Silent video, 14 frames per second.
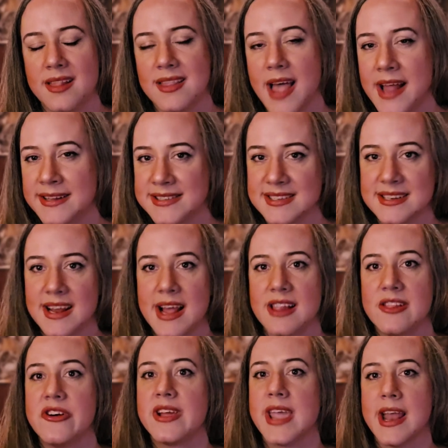lens that I
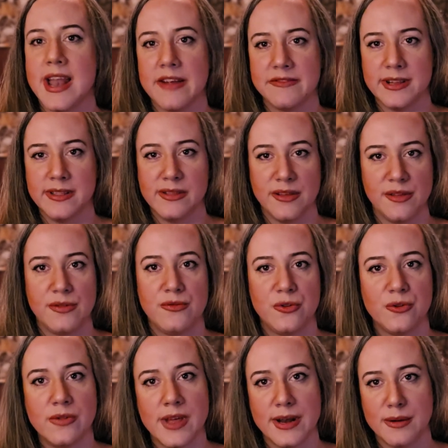look at everything
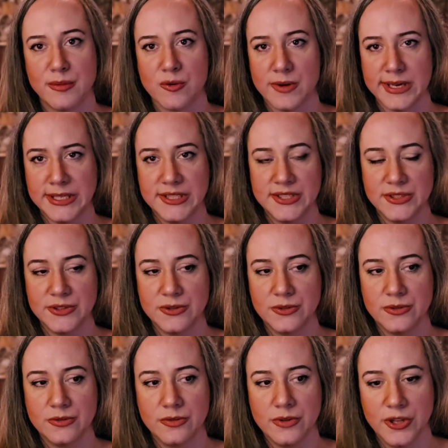through that I'm going
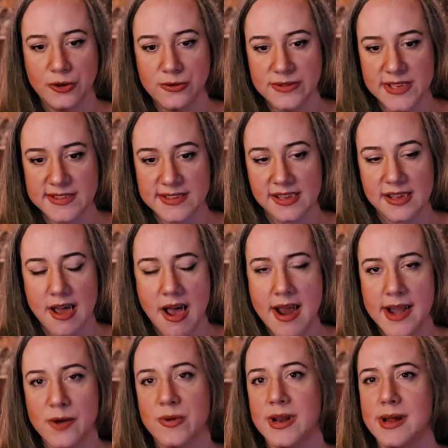to use as a
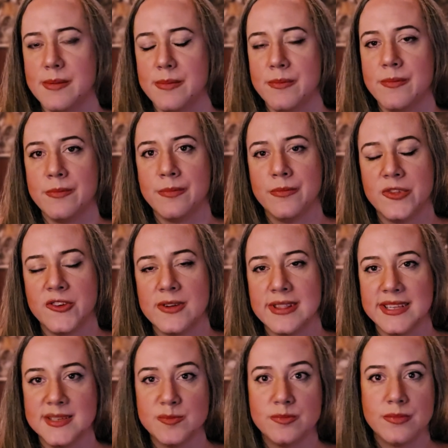guide when I'm doing
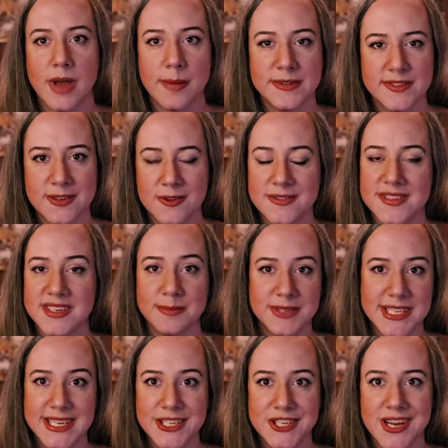these episodes and I'm
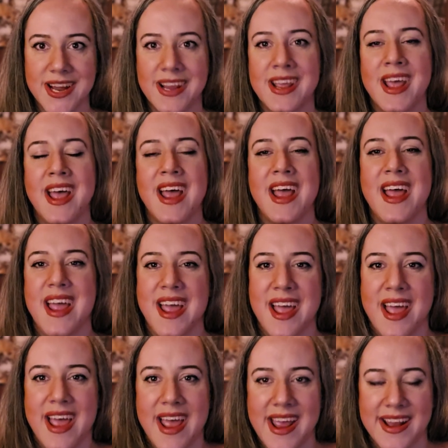teaching.
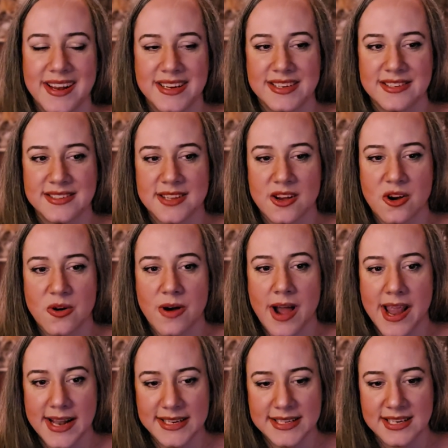And so
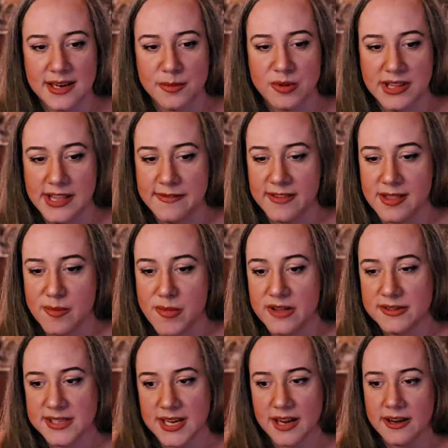I ended up leaving the
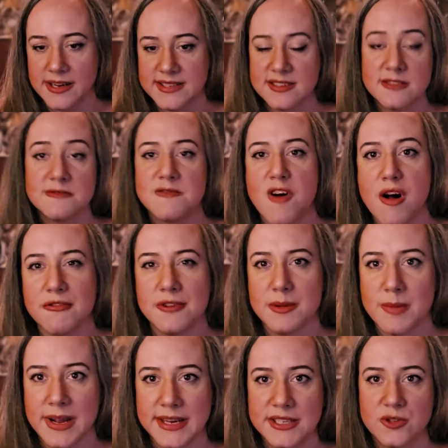military, still
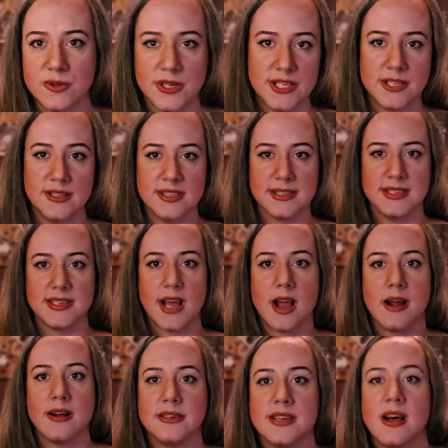following my intuition this
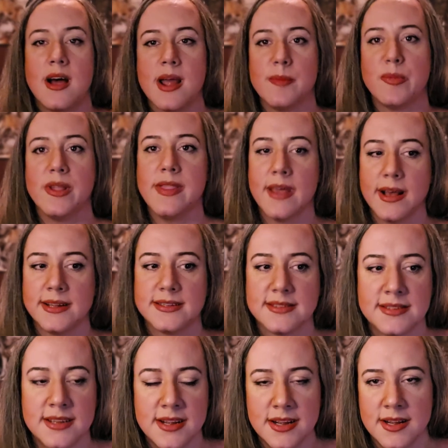entire time, but that's